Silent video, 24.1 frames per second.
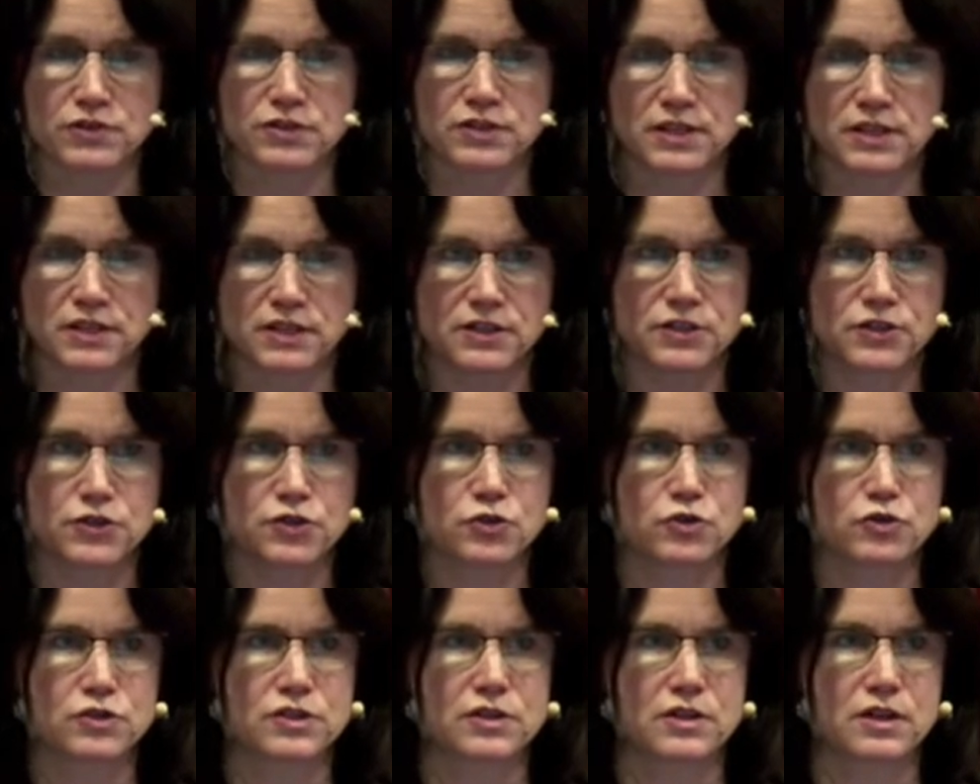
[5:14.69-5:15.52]
studies
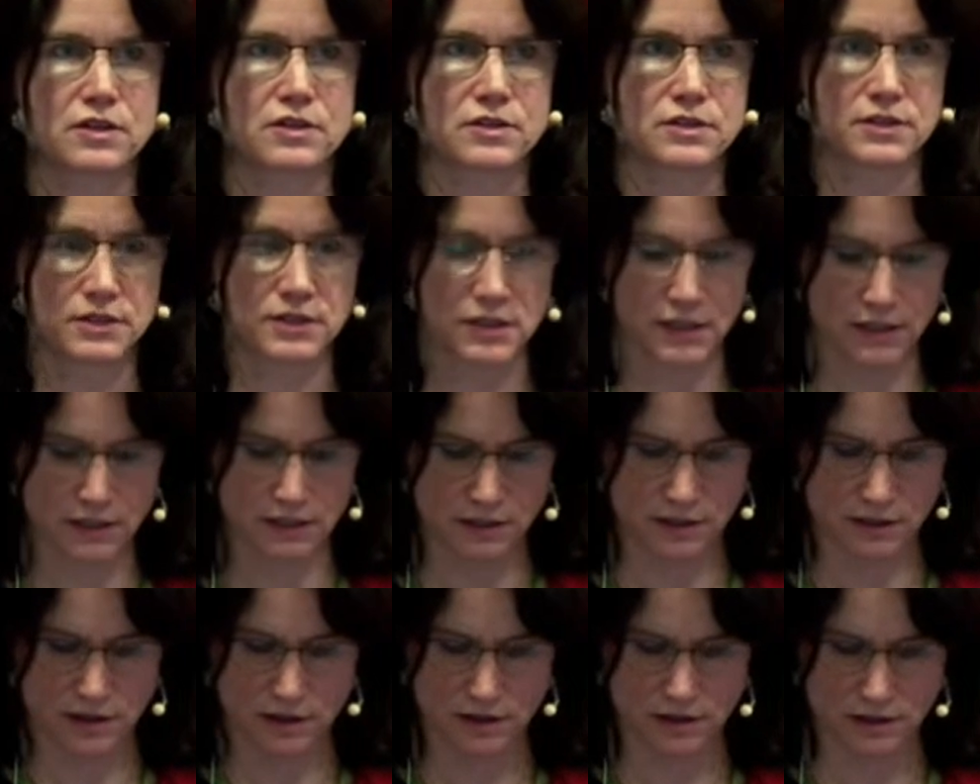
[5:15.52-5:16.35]
should start in the
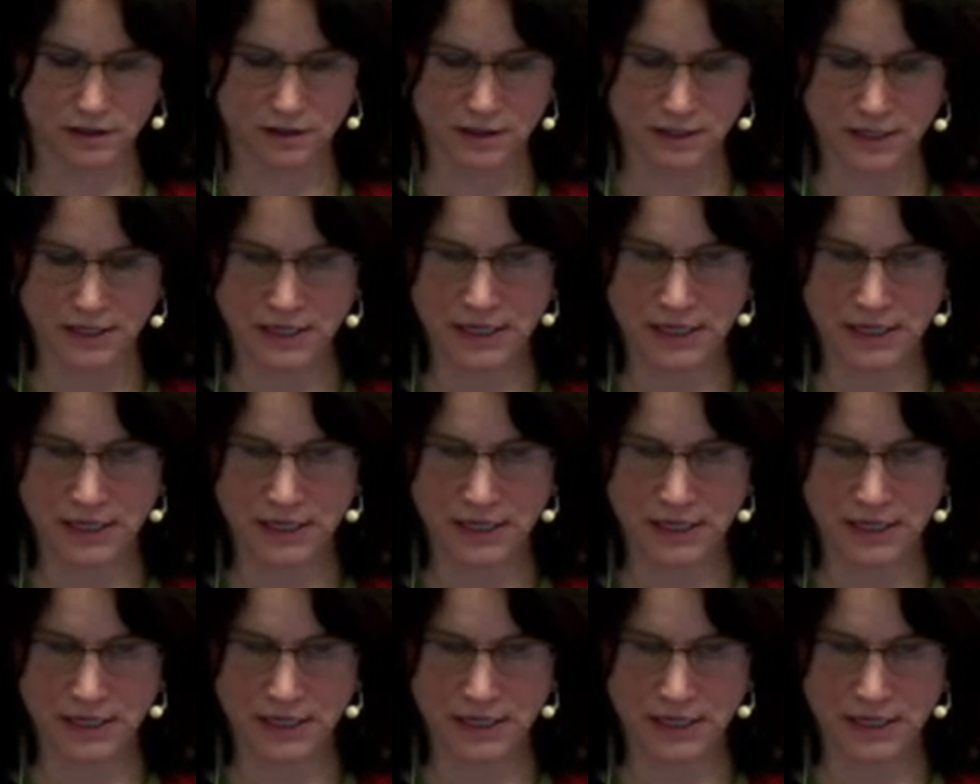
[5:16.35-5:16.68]
kindergarten.